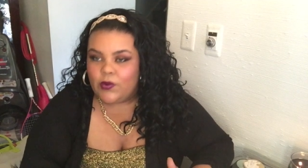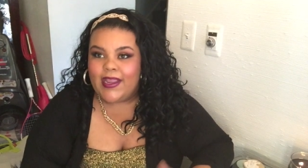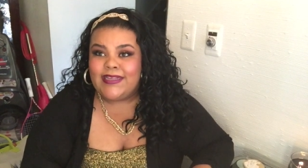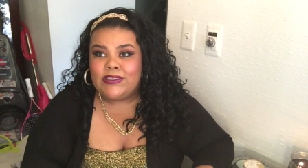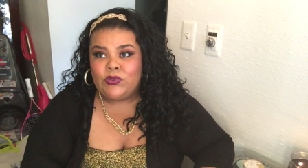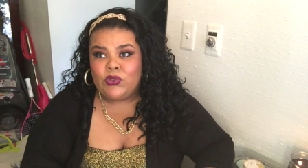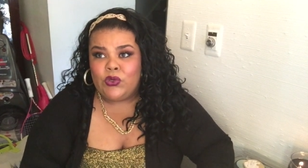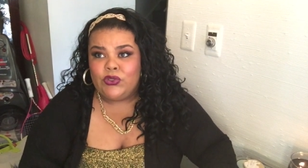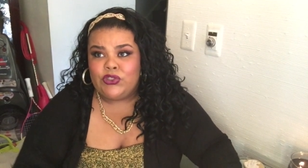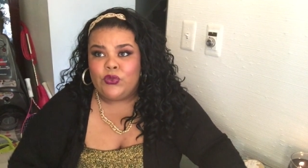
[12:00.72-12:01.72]
Okay, so
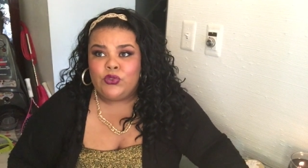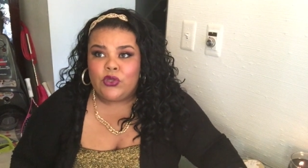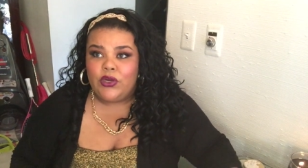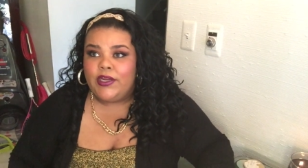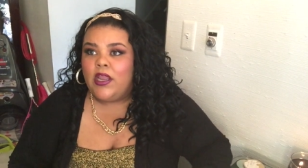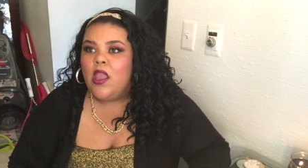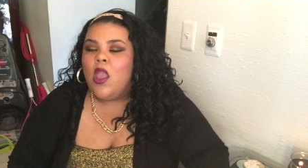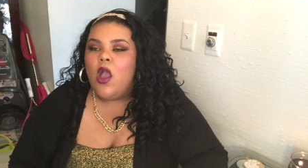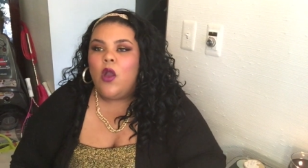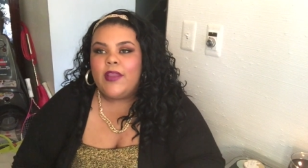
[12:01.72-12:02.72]
sorry, so sorry.
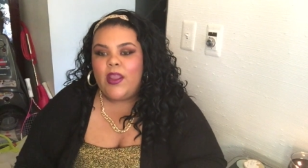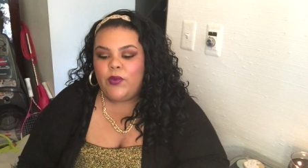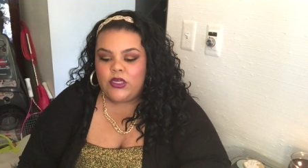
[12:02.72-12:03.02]
Okay,